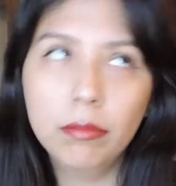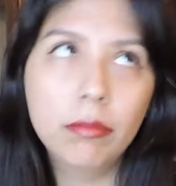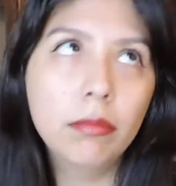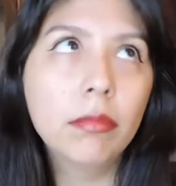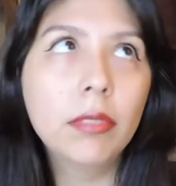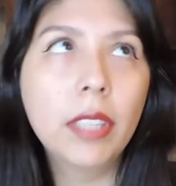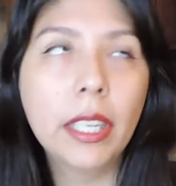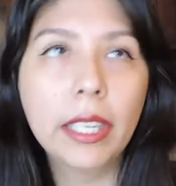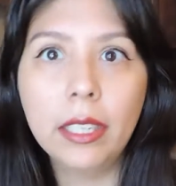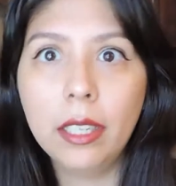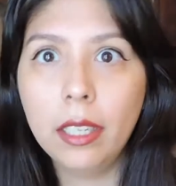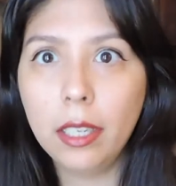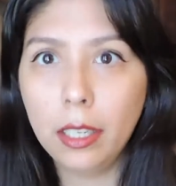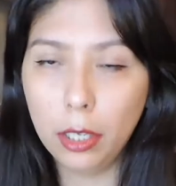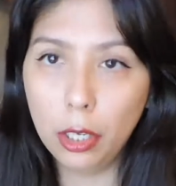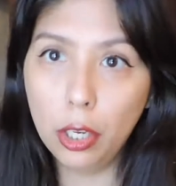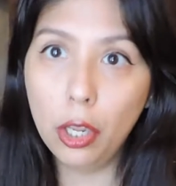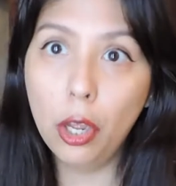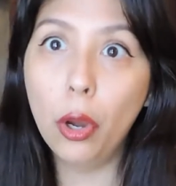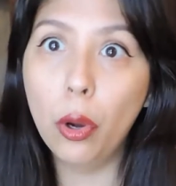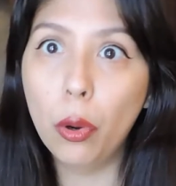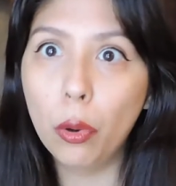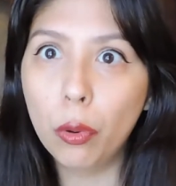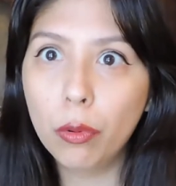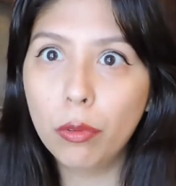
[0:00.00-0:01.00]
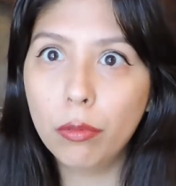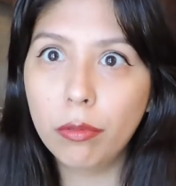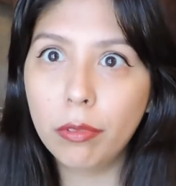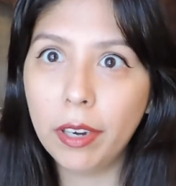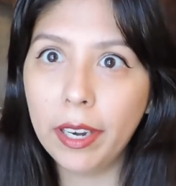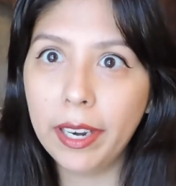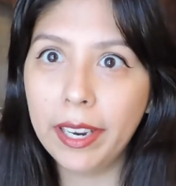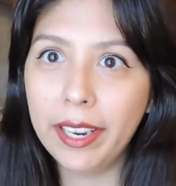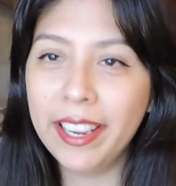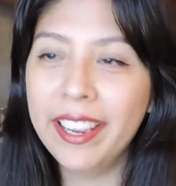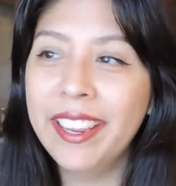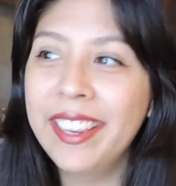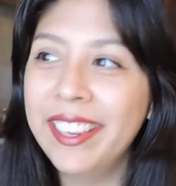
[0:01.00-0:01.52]
Like, hello,
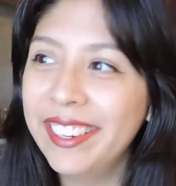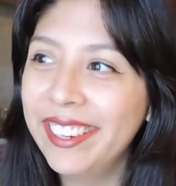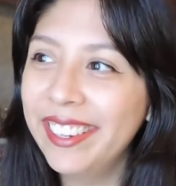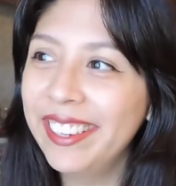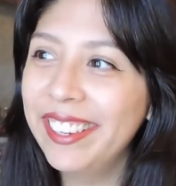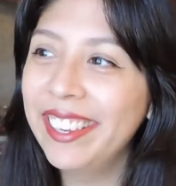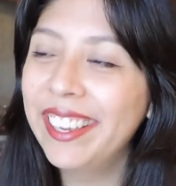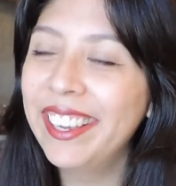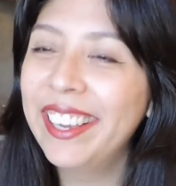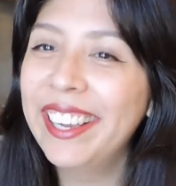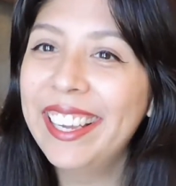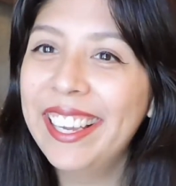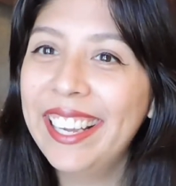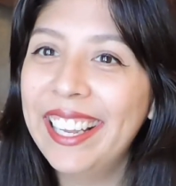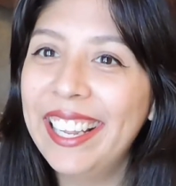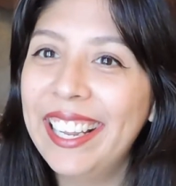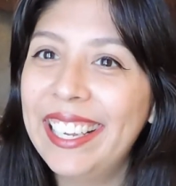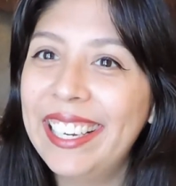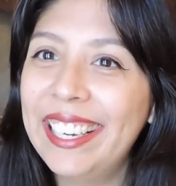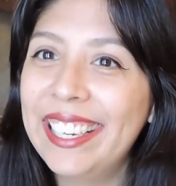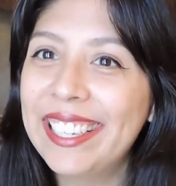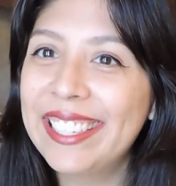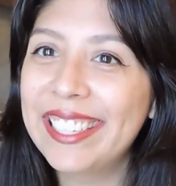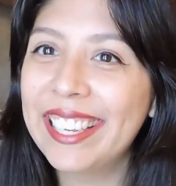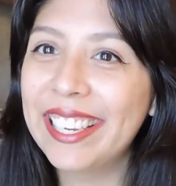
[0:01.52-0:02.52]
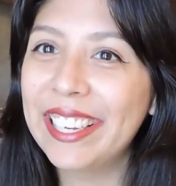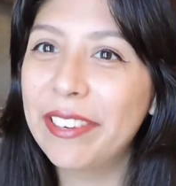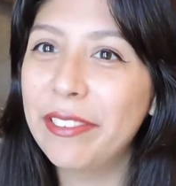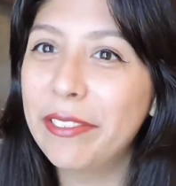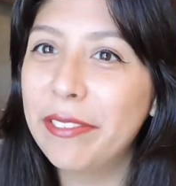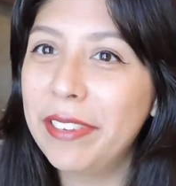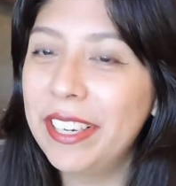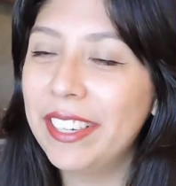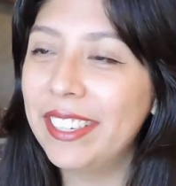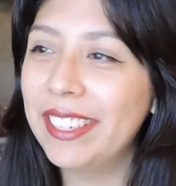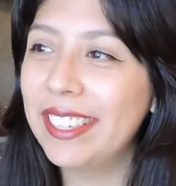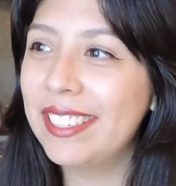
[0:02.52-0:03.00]
right? Like, it's like weird.